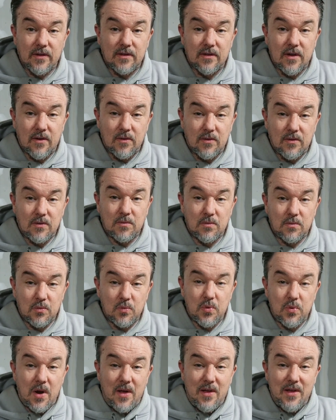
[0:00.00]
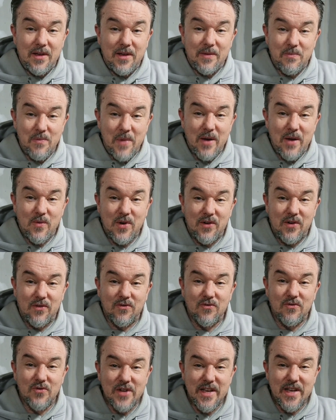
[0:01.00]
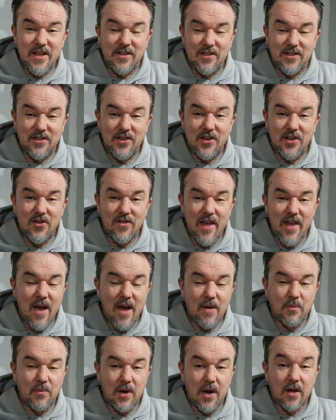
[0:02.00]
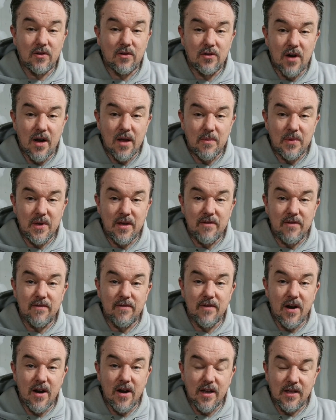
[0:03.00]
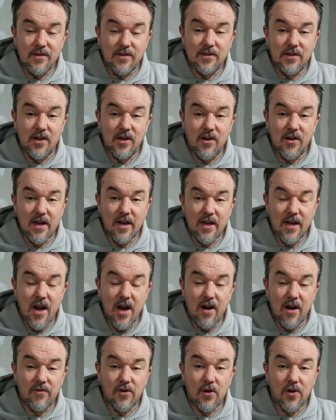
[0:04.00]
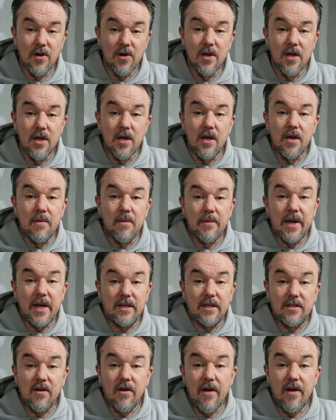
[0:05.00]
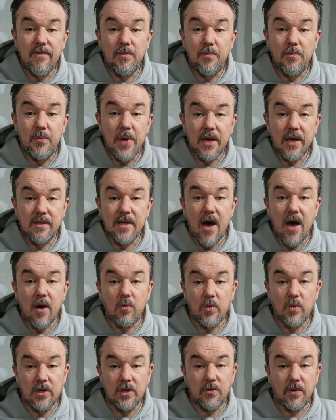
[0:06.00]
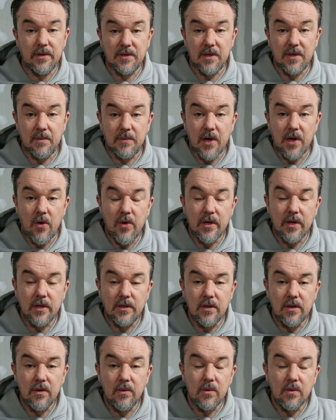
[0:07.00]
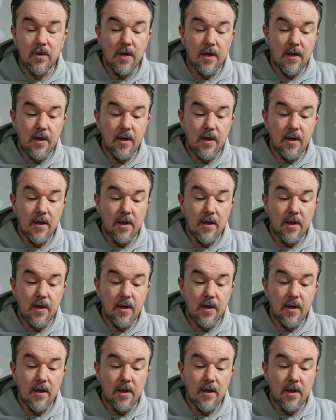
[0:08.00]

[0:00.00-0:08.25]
So you probably might want to reconsider that, but I'll try and be very considerate and careful. But I still haven't picked out which ones I'm going to.